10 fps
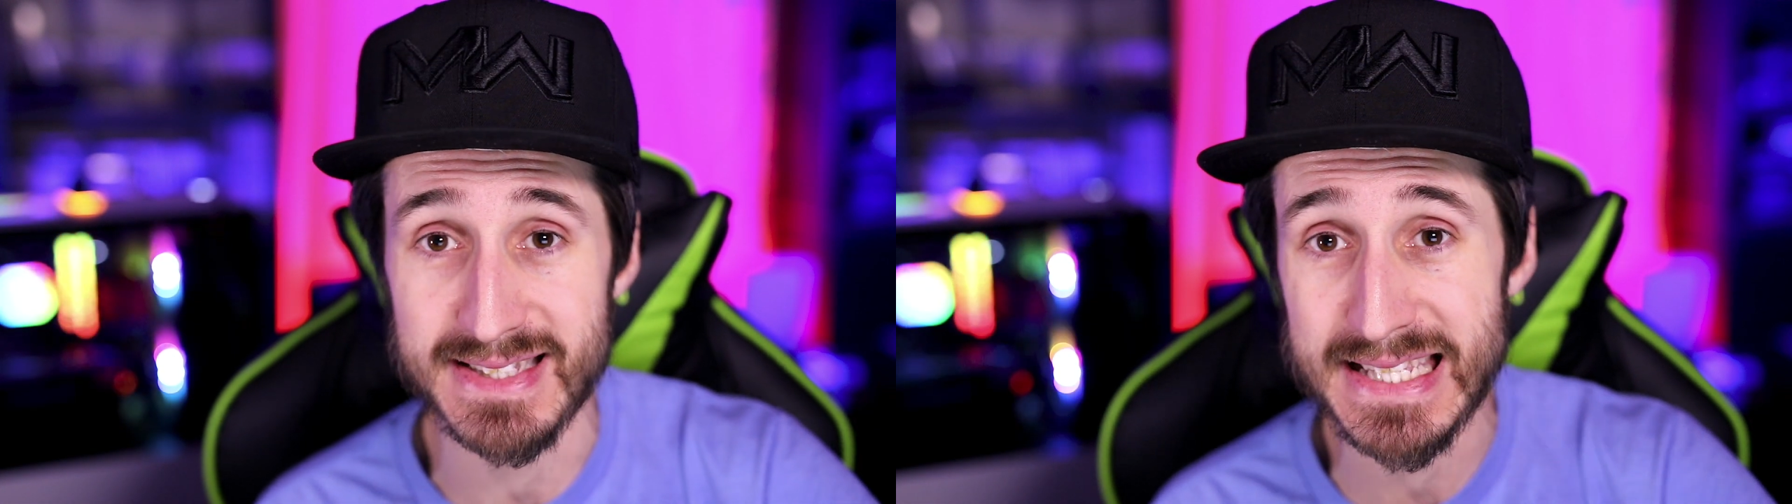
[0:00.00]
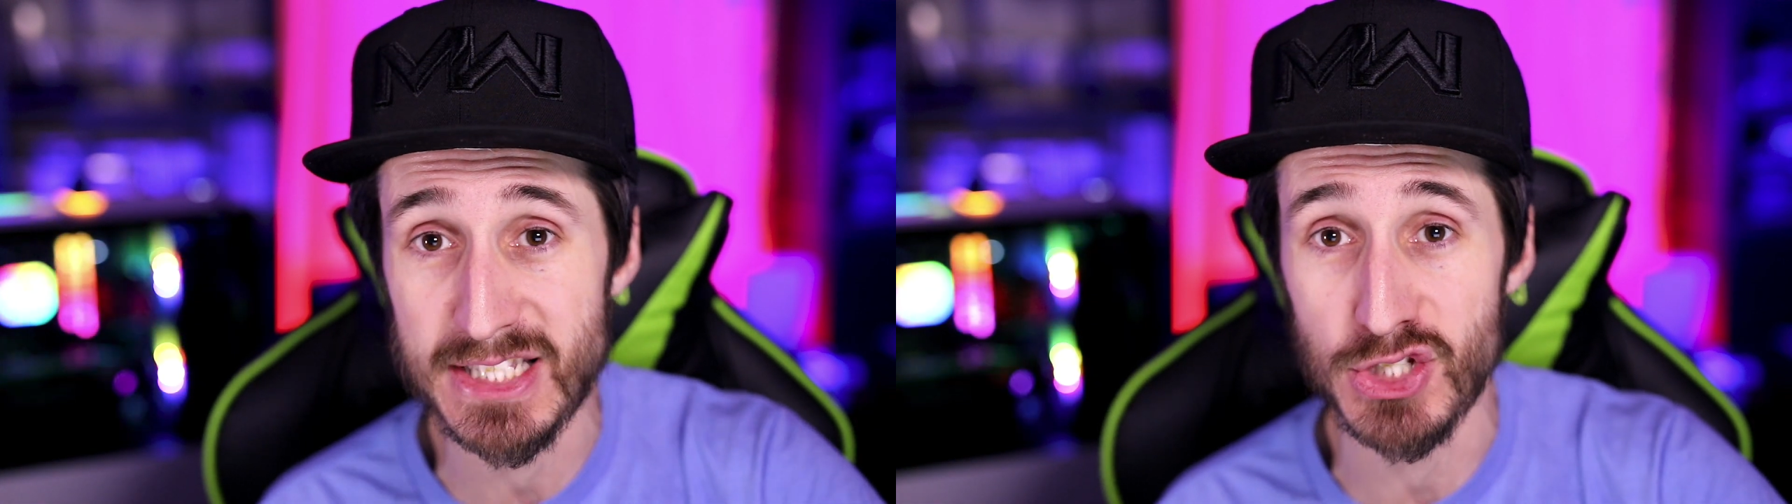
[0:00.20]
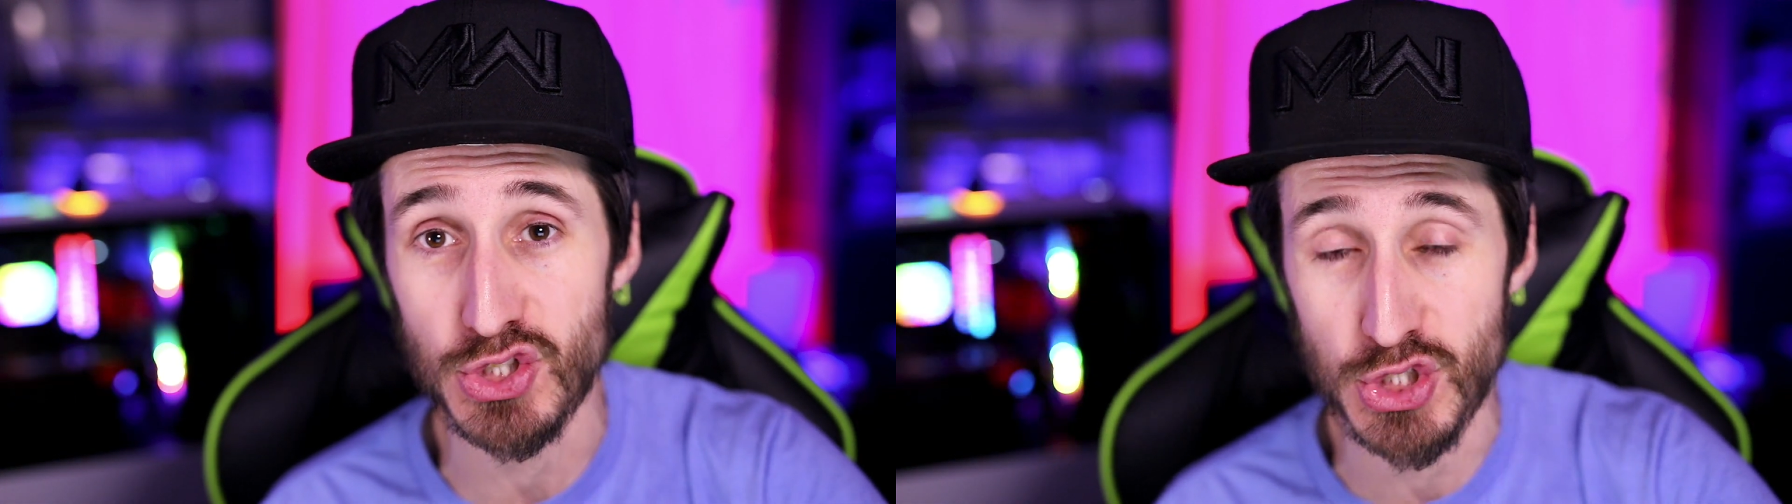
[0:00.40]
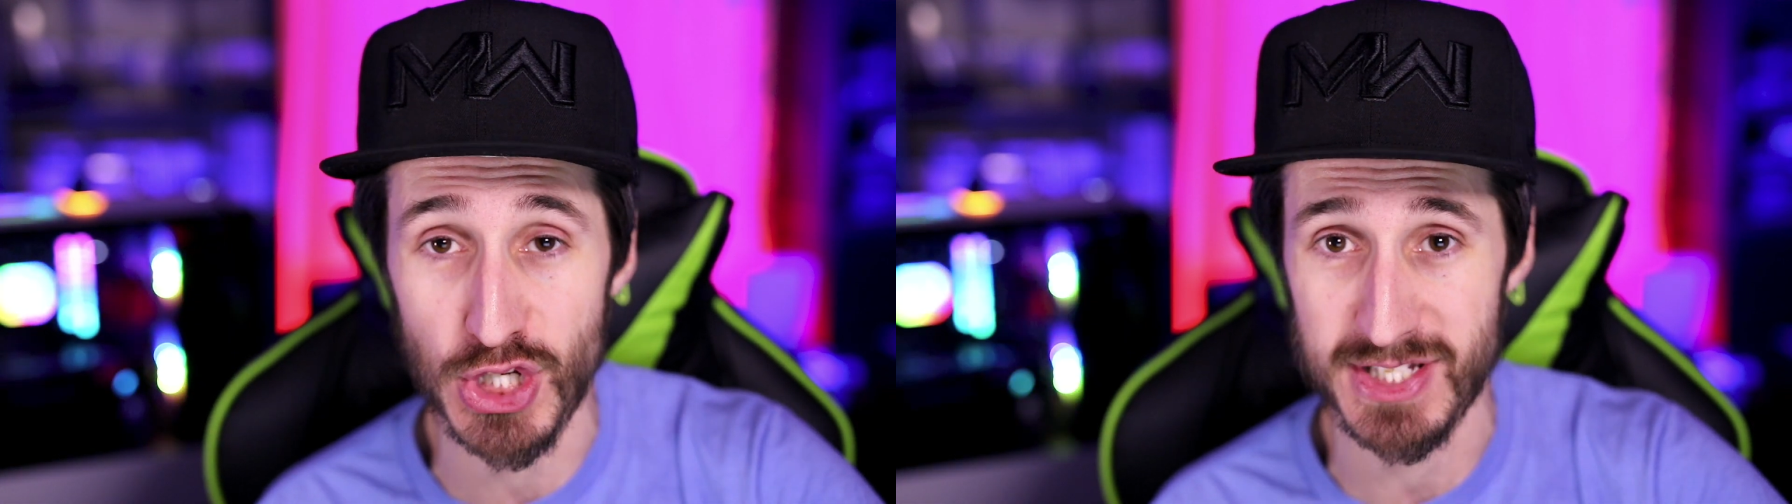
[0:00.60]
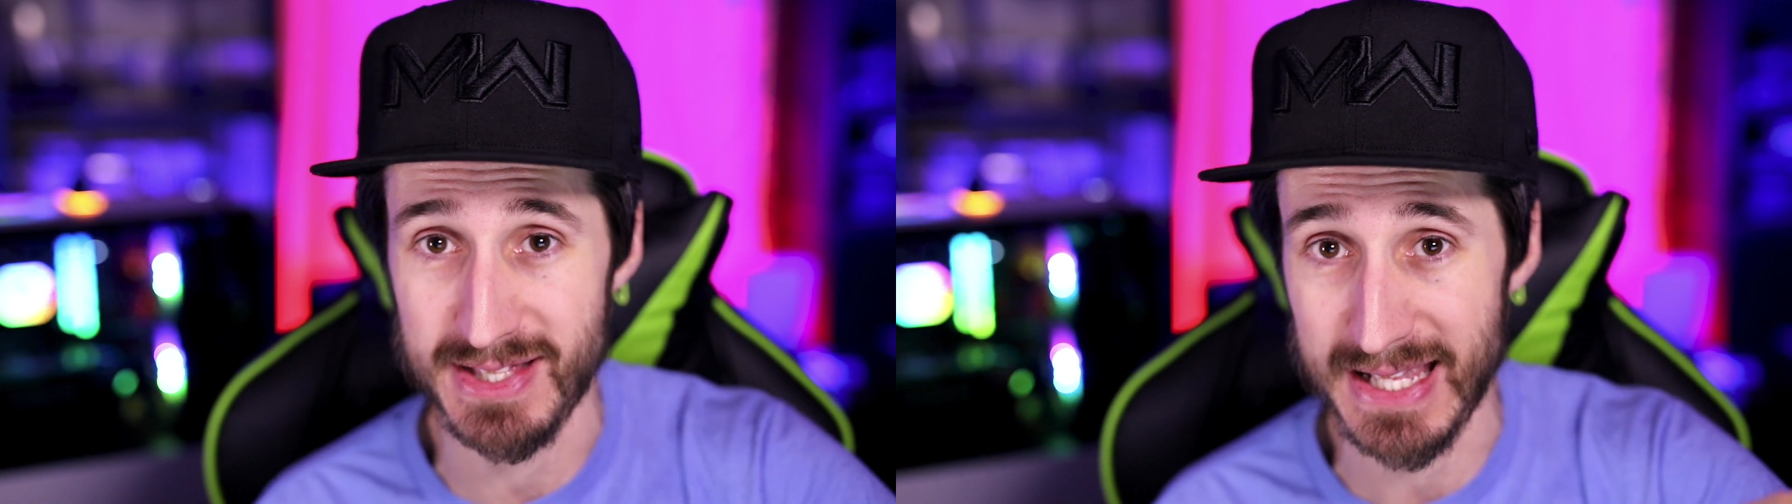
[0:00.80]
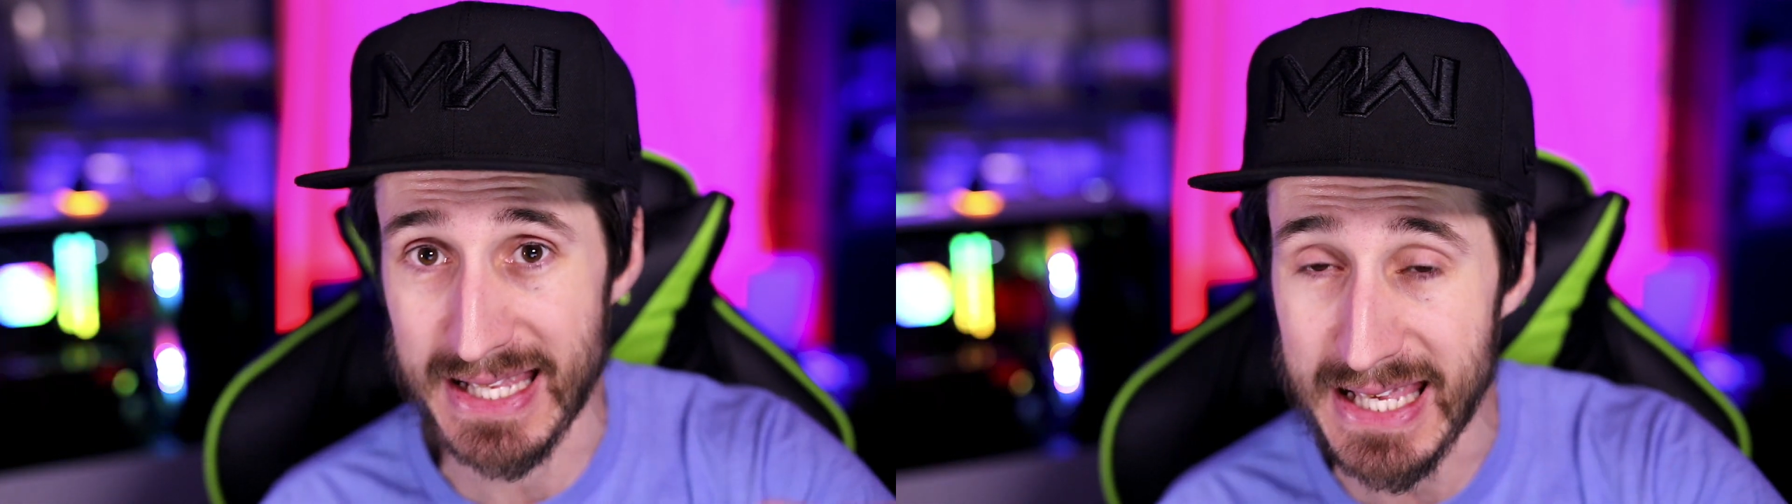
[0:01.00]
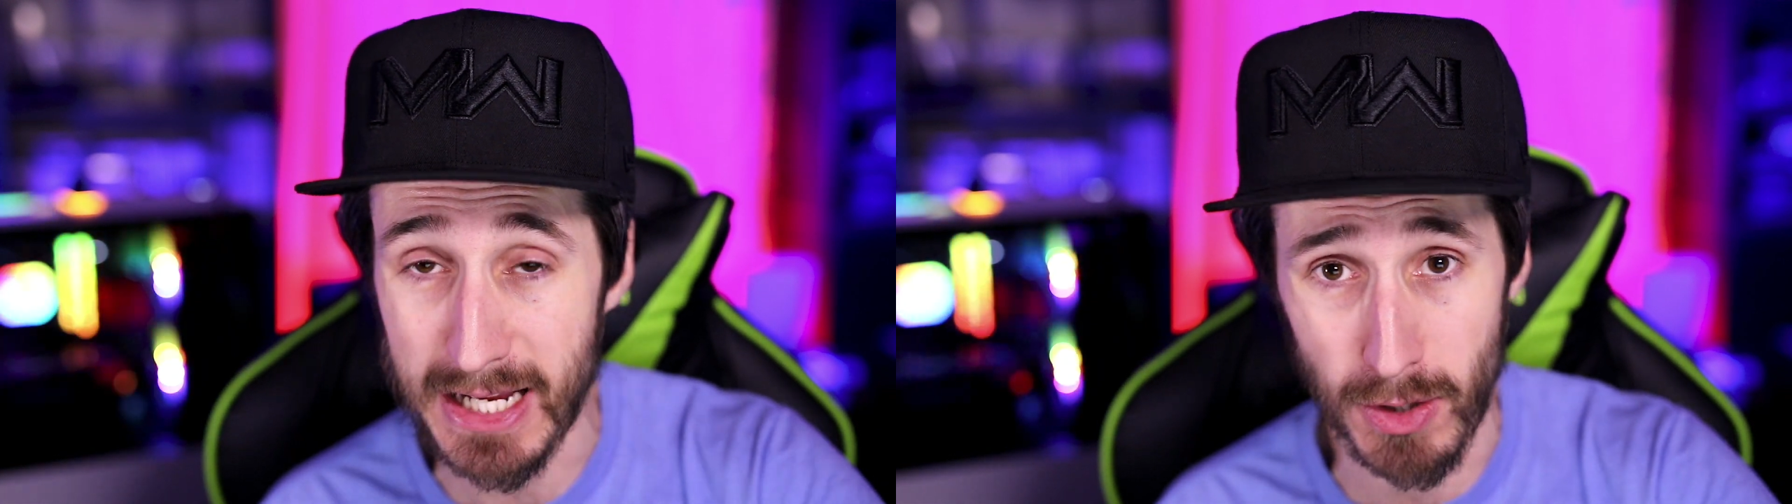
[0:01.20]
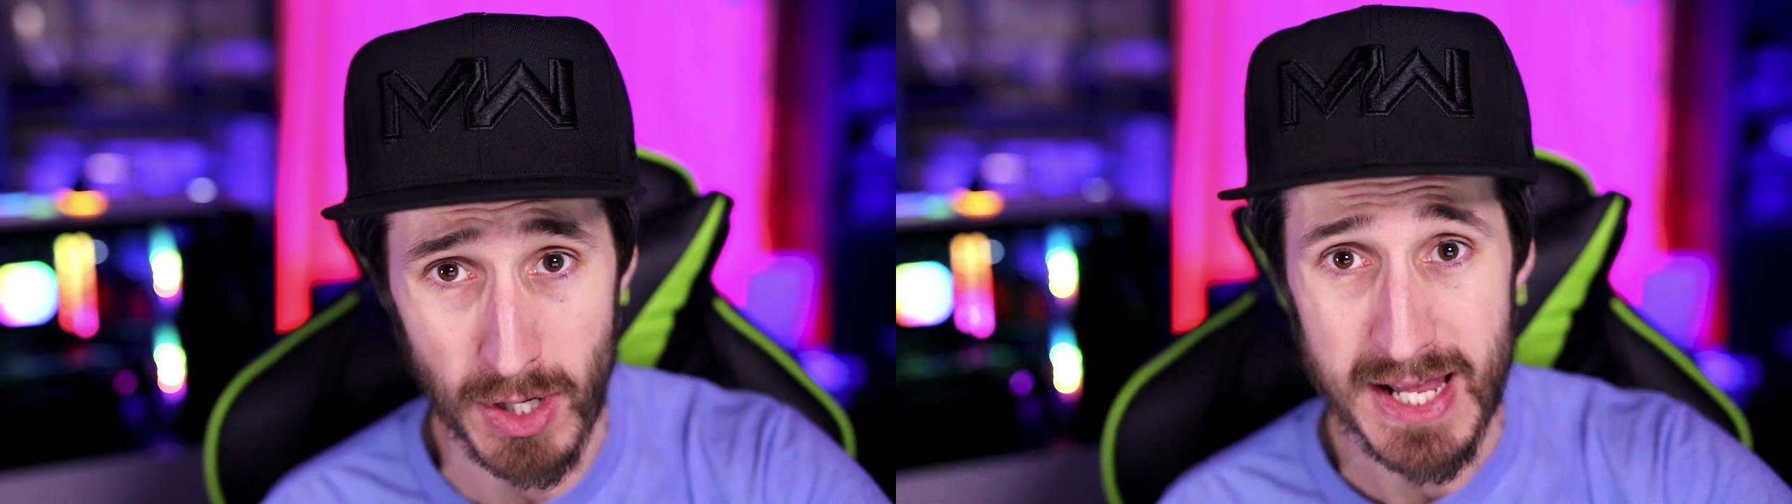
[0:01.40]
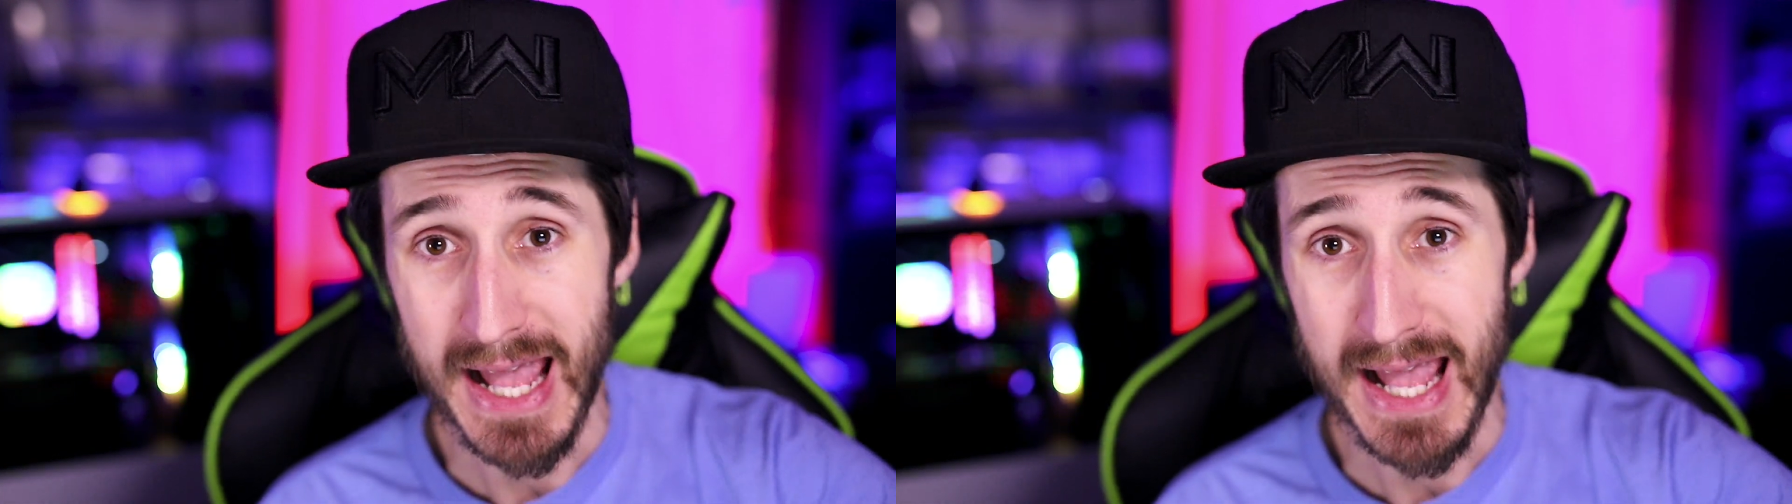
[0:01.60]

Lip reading: This is just the gear